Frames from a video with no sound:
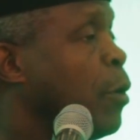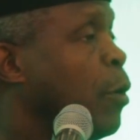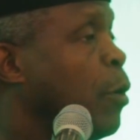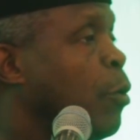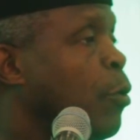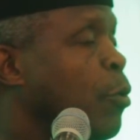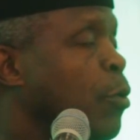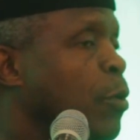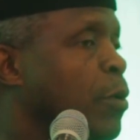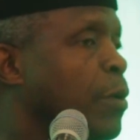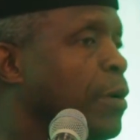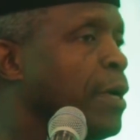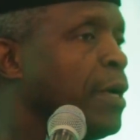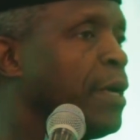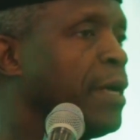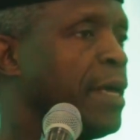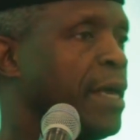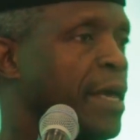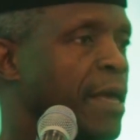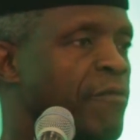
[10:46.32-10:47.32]
who
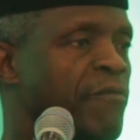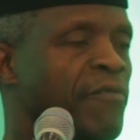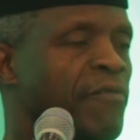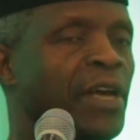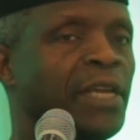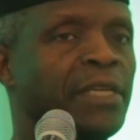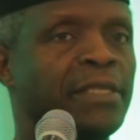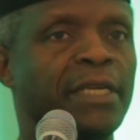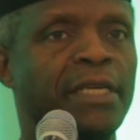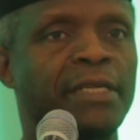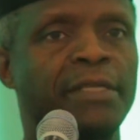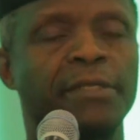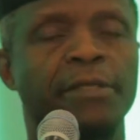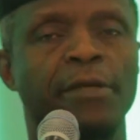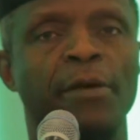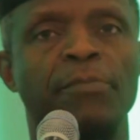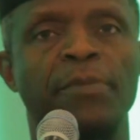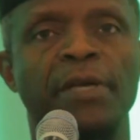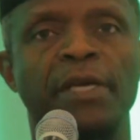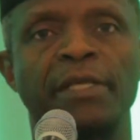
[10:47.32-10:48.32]
invented
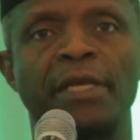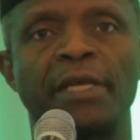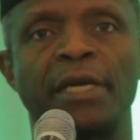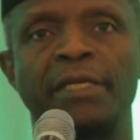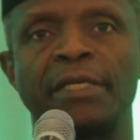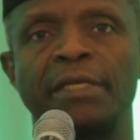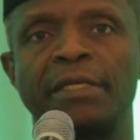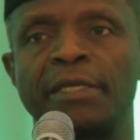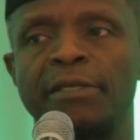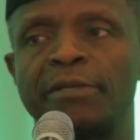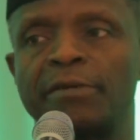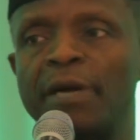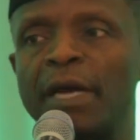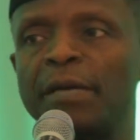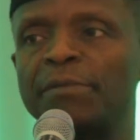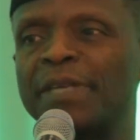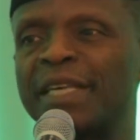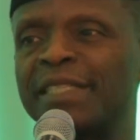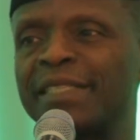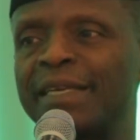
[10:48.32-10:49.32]
something that he
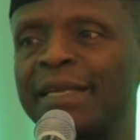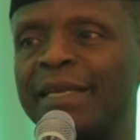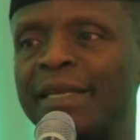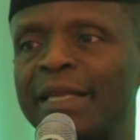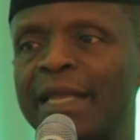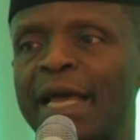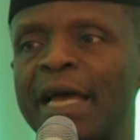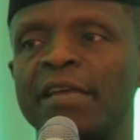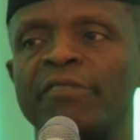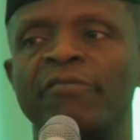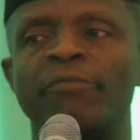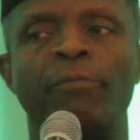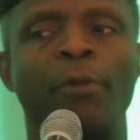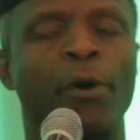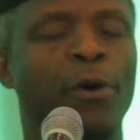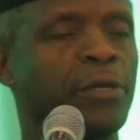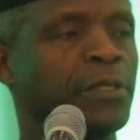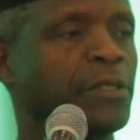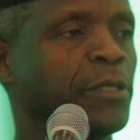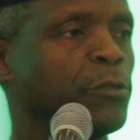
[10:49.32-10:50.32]
describes as a
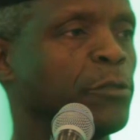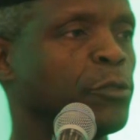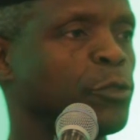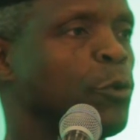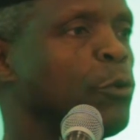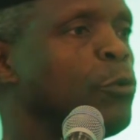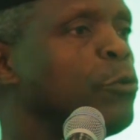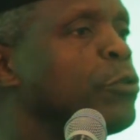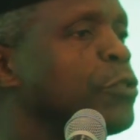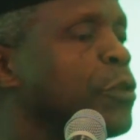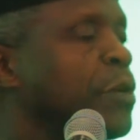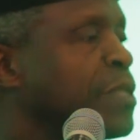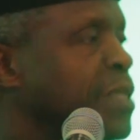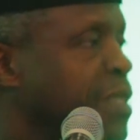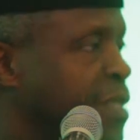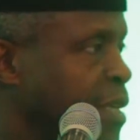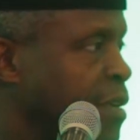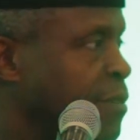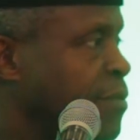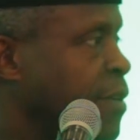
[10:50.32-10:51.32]
LifeBox solution
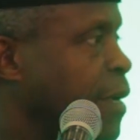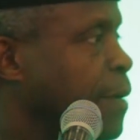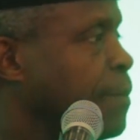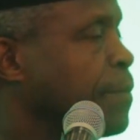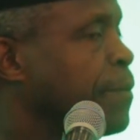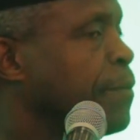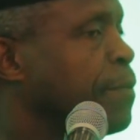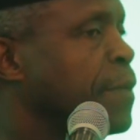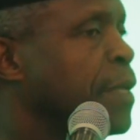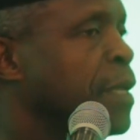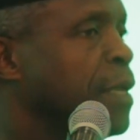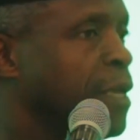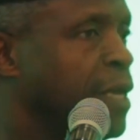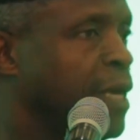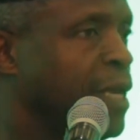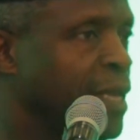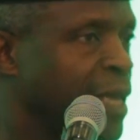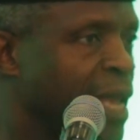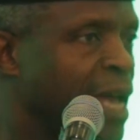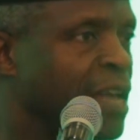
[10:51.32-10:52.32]
server.
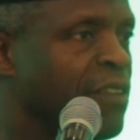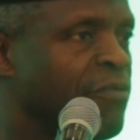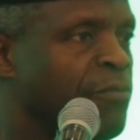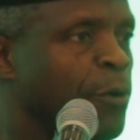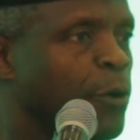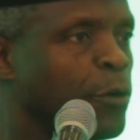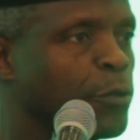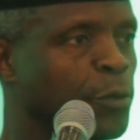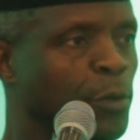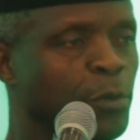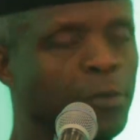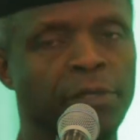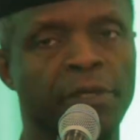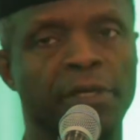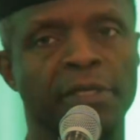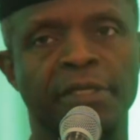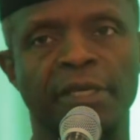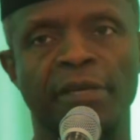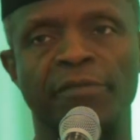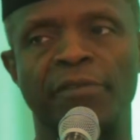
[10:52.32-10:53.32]
A LifeBox
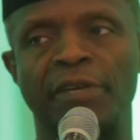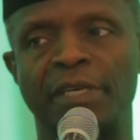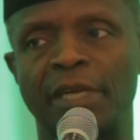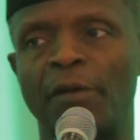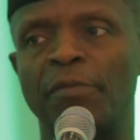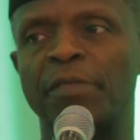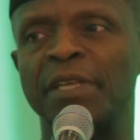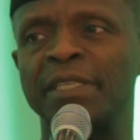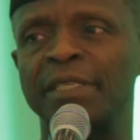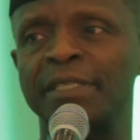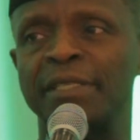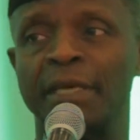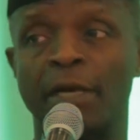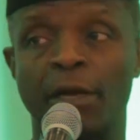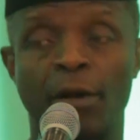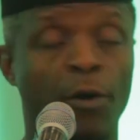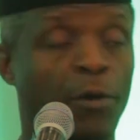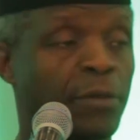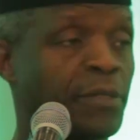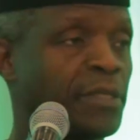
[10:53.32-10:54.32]
solution server. Now, this is a
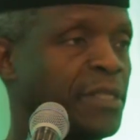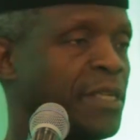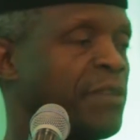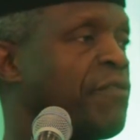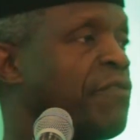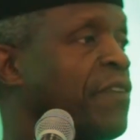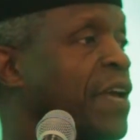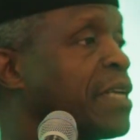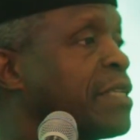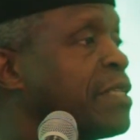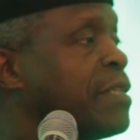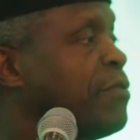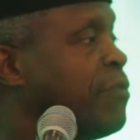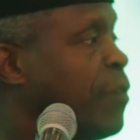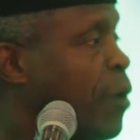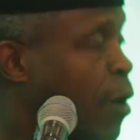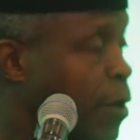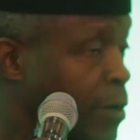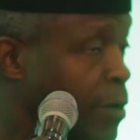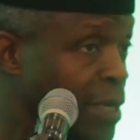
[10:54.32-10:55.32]
cost-effective
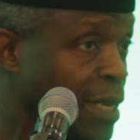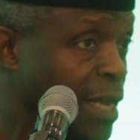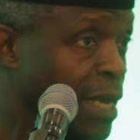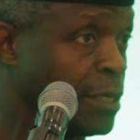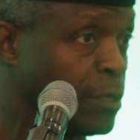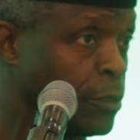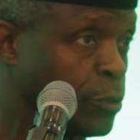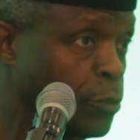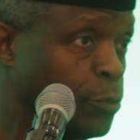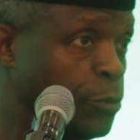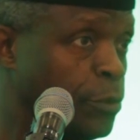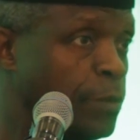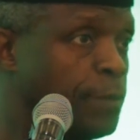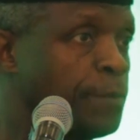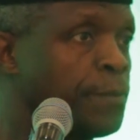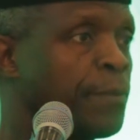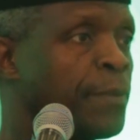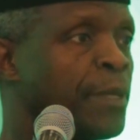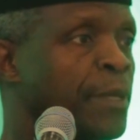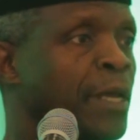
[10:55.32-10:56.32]
online
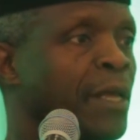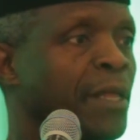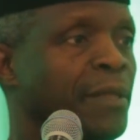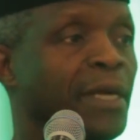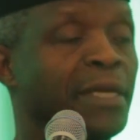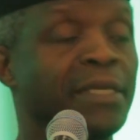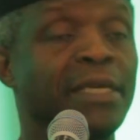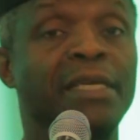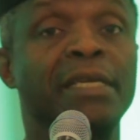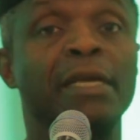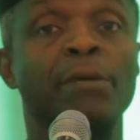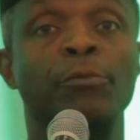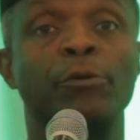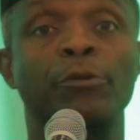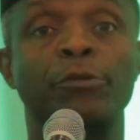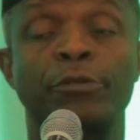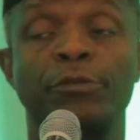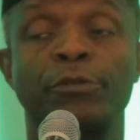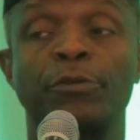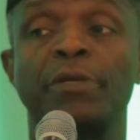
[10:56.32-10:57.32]
tool that
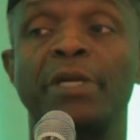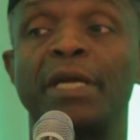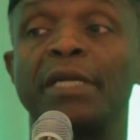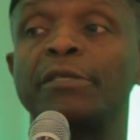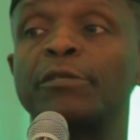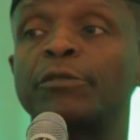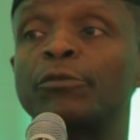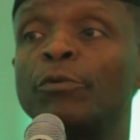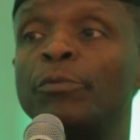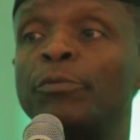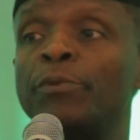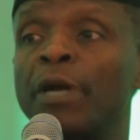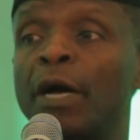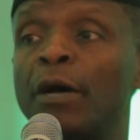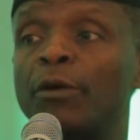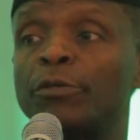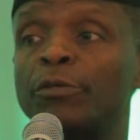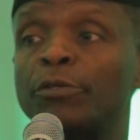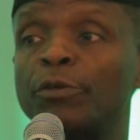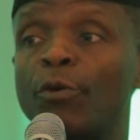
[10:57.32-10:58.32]
enables students to
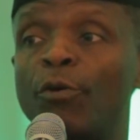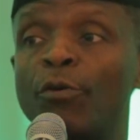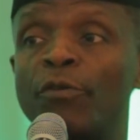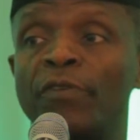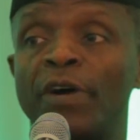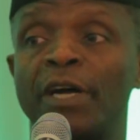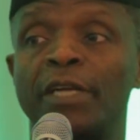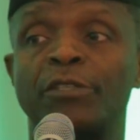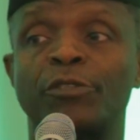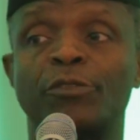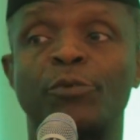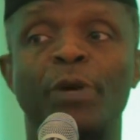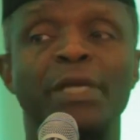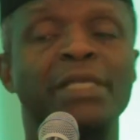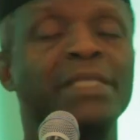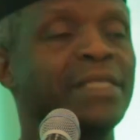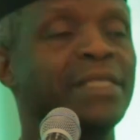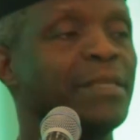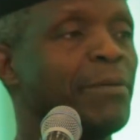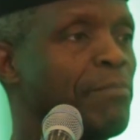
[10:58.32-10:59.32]
browse over
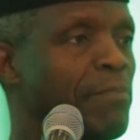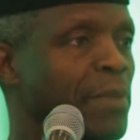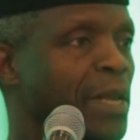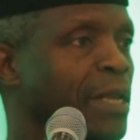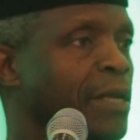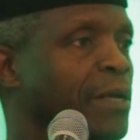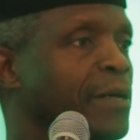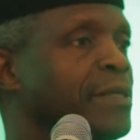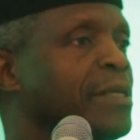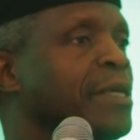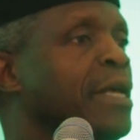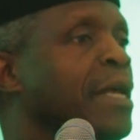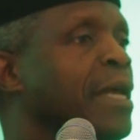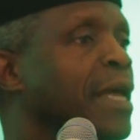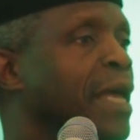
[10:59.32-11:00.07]
20 million